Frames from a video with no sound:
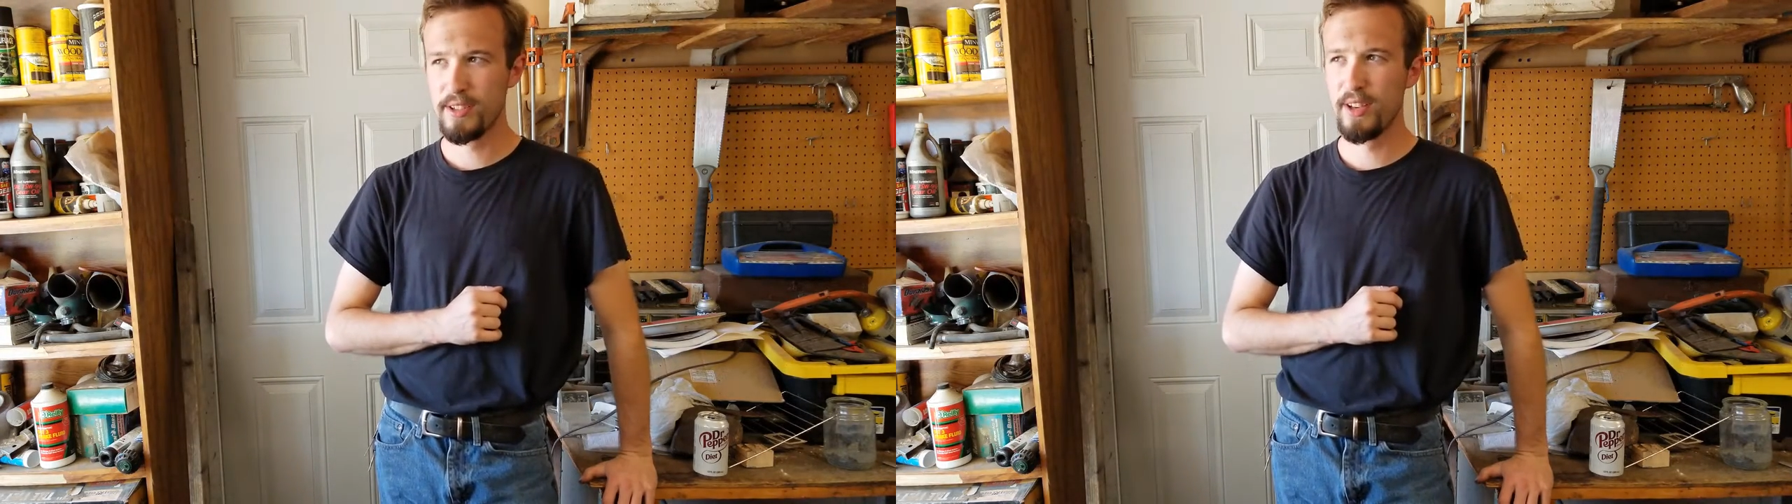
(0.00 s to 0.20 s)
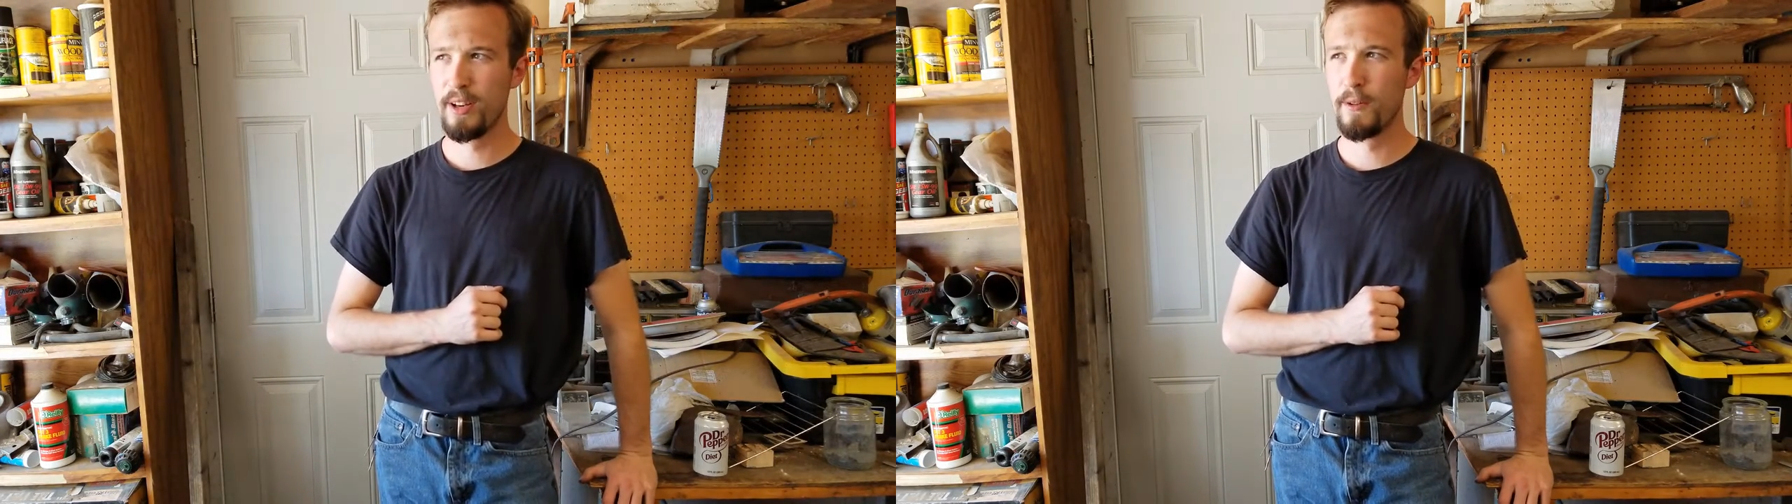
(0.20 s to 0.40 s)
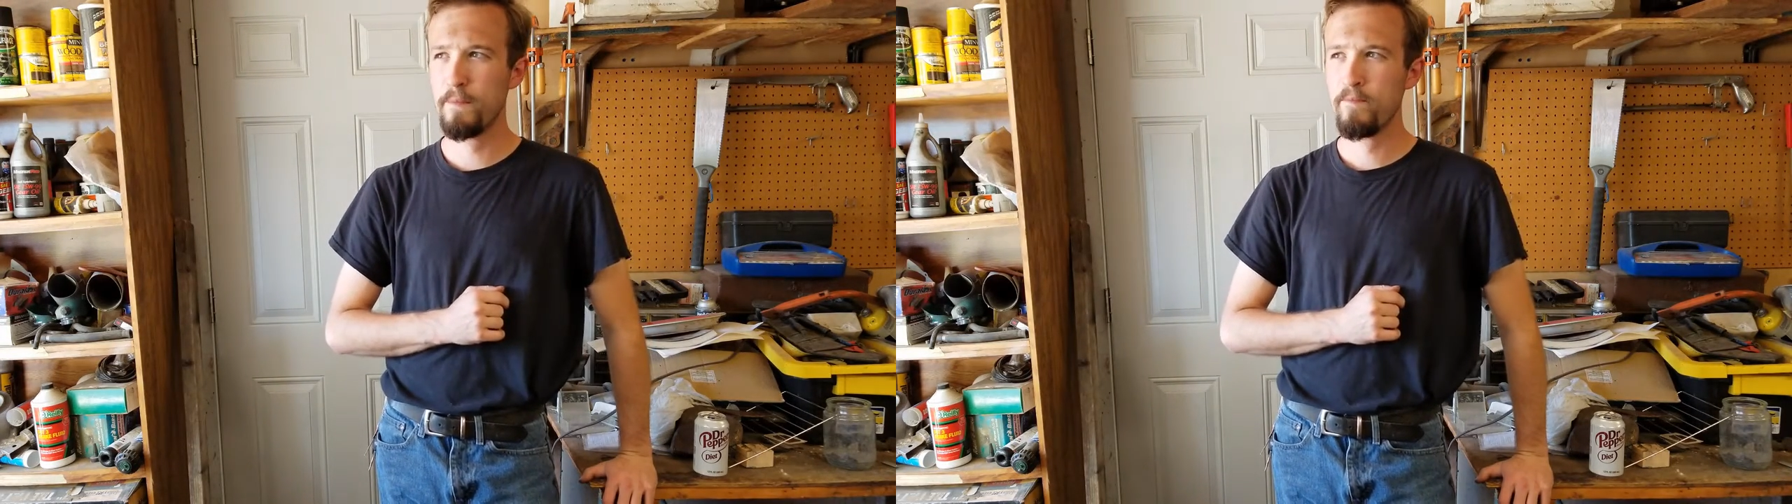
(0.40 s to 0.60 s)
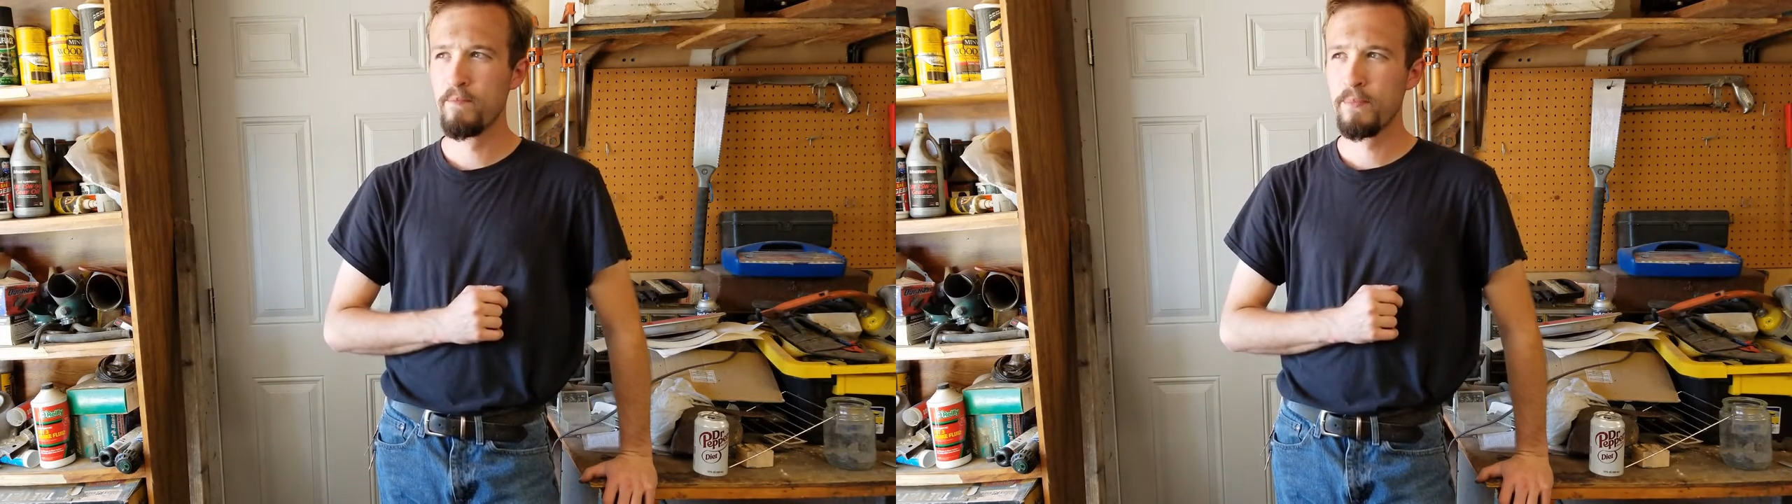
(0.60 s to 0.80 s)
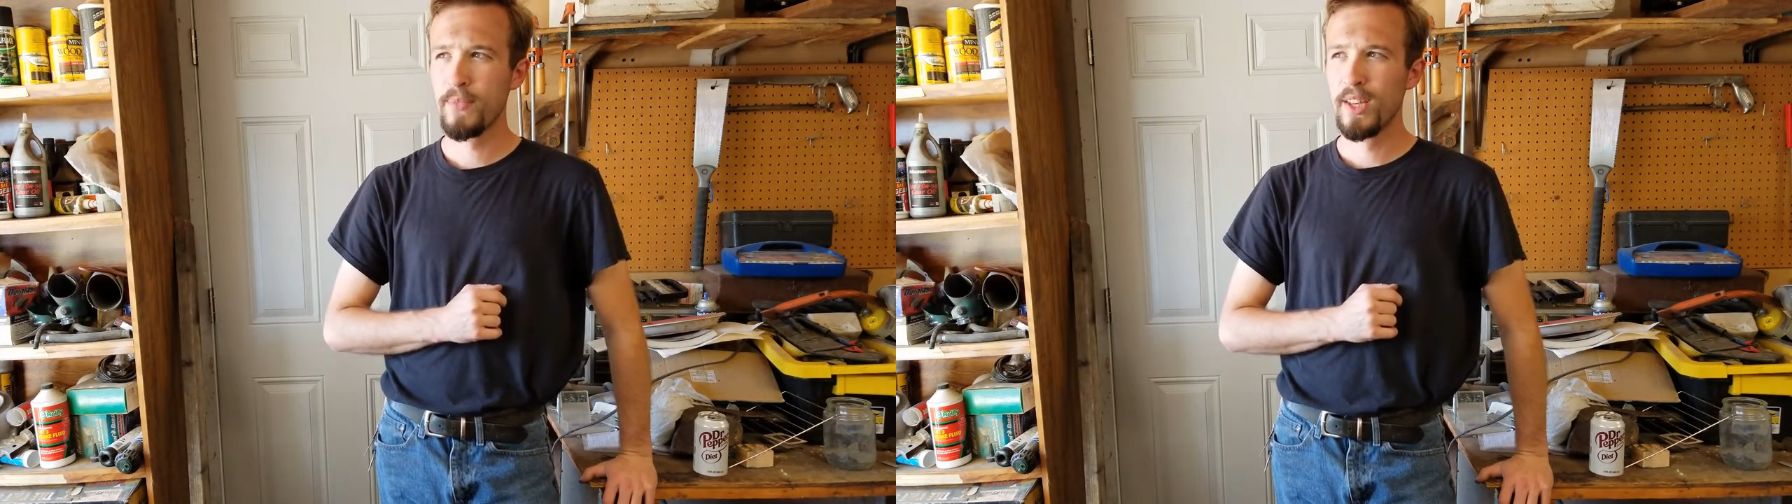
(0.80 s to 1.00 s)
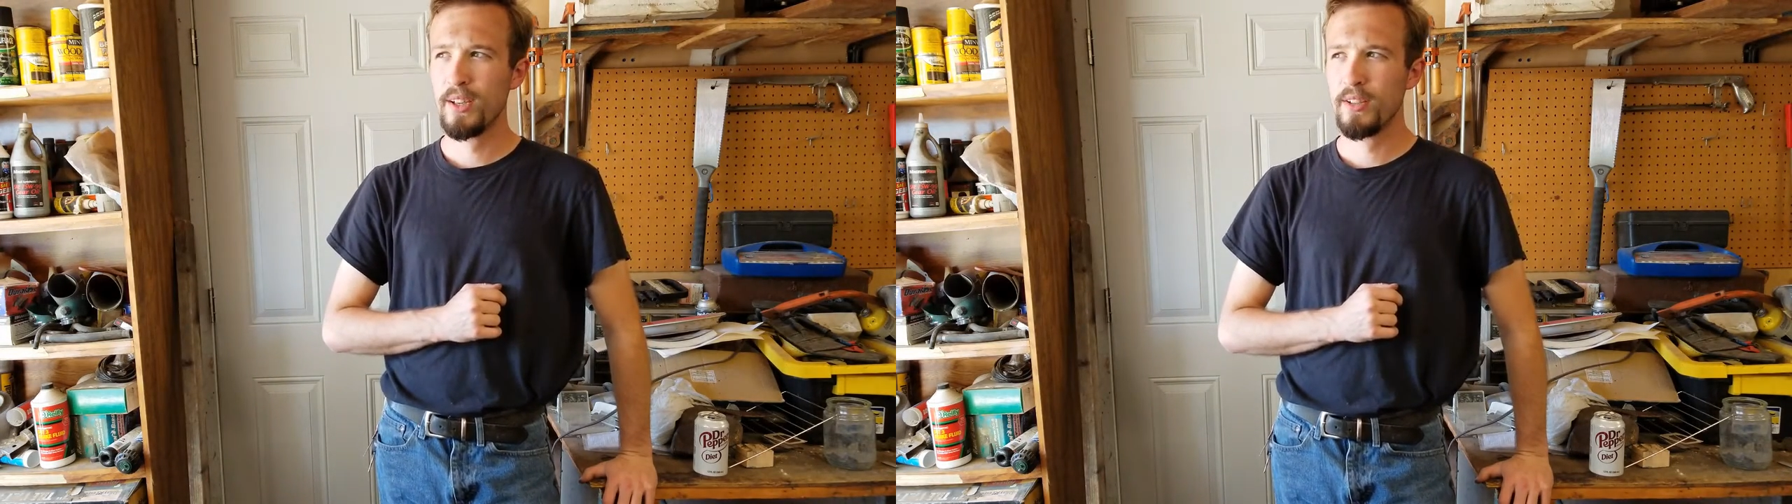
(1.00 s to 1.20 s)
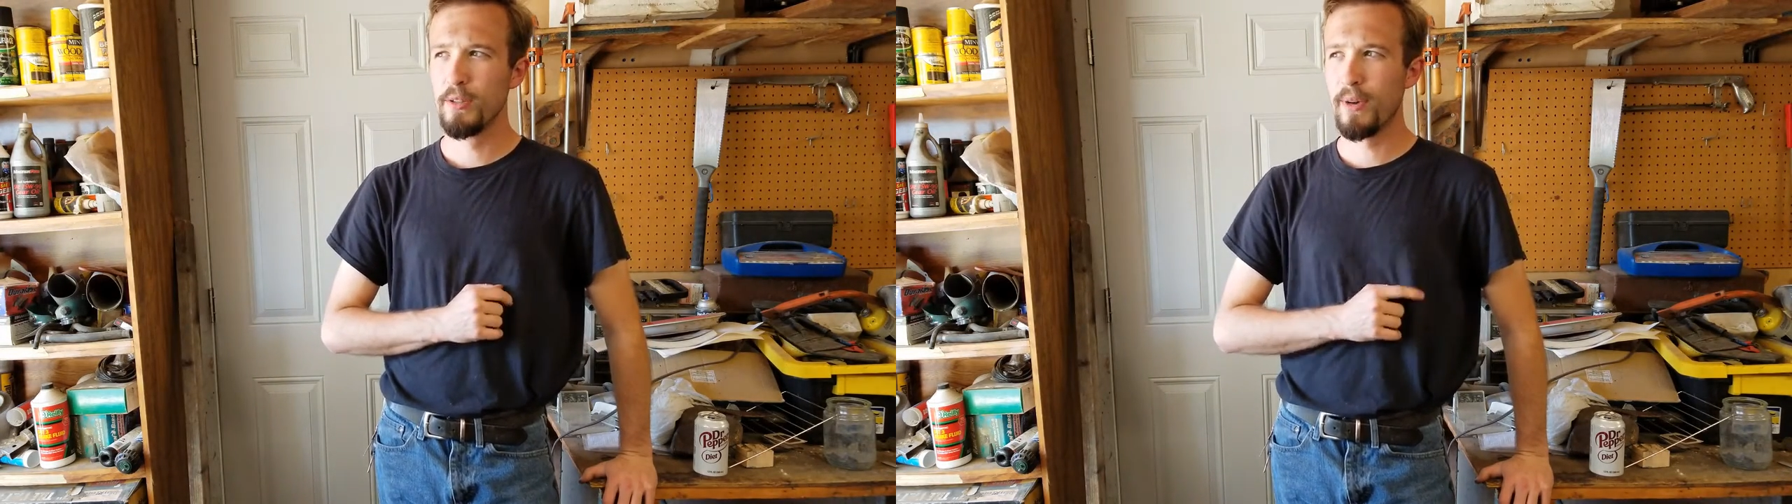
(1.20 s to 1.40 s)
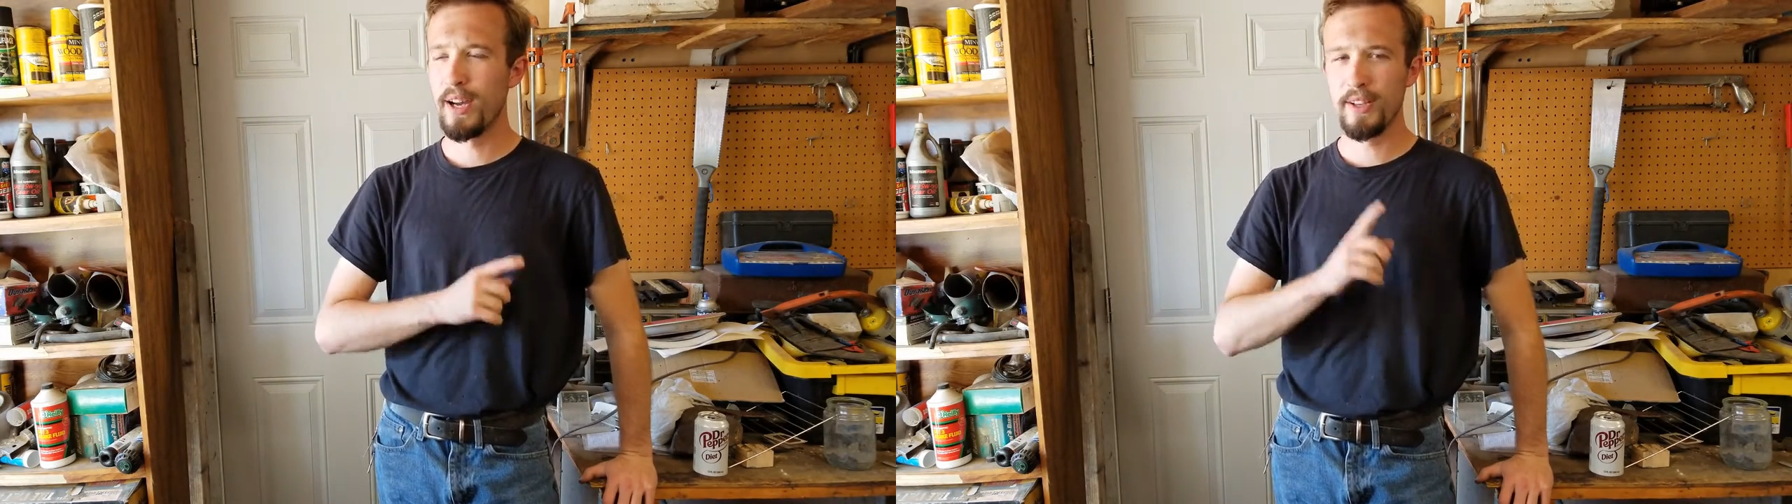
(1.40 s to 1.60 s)
So,
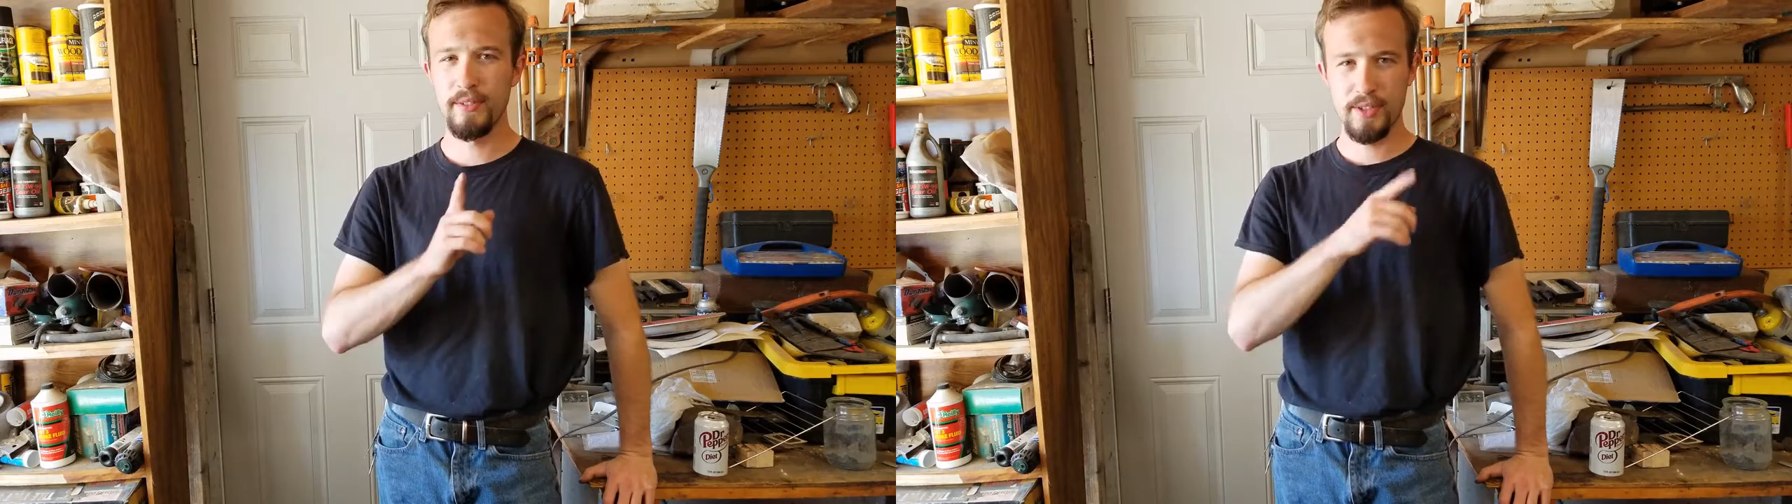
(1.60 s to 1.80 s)
you might